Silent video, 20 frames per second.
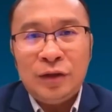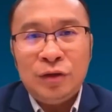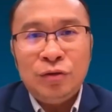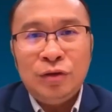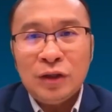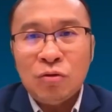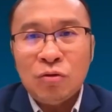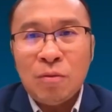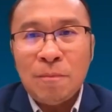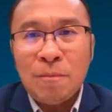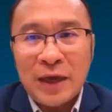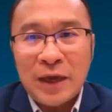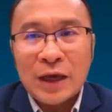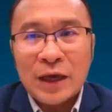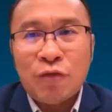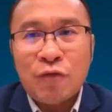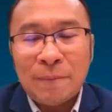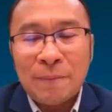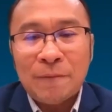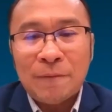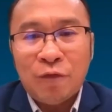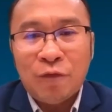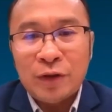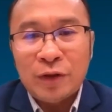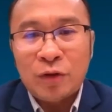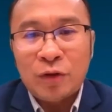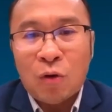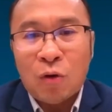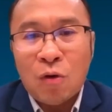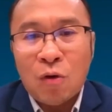you need to be equipped
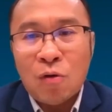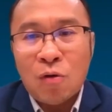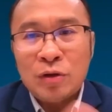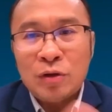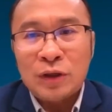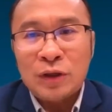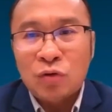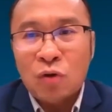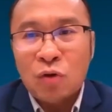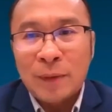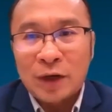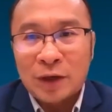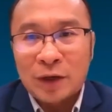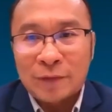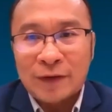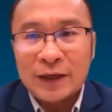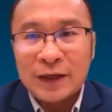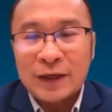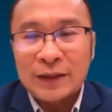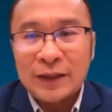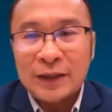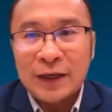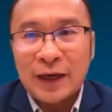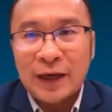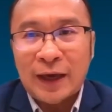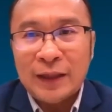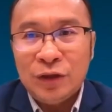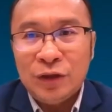with all the domain of architect,